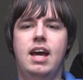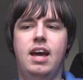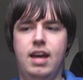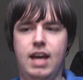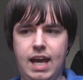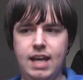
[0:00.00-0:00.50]

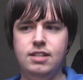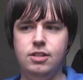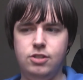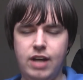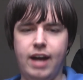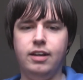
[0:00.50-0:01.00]

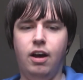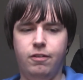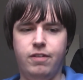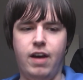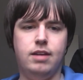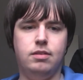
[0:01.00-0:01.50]
is Jango
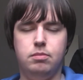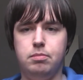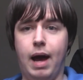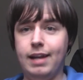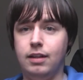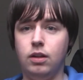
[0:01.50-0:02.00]
Fett
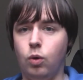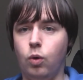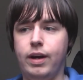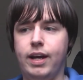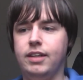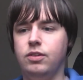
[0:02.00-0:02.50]

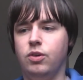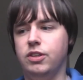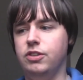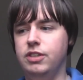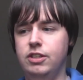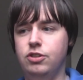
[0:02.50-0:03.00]
Mandalorian, or
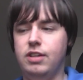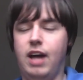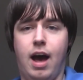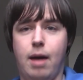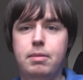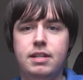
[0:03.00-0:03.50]
does he just
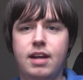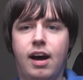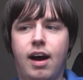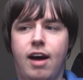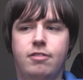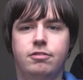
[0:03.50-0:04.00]
happen to
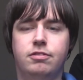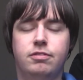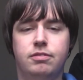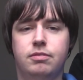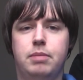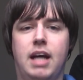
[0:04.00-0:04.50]
have
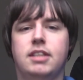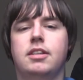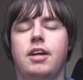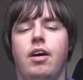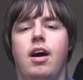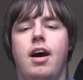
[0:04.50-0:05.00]

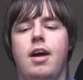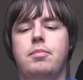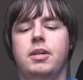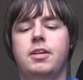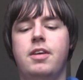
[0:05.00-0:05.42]
Beskar armor?